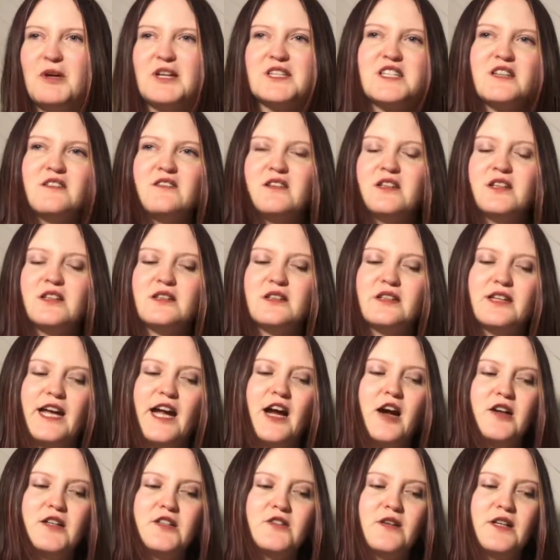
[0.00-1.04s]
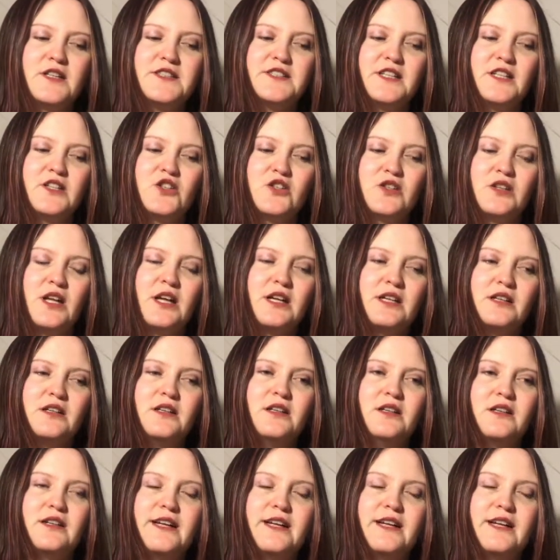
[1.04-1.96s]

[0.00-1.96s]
I didn't think the characterization, like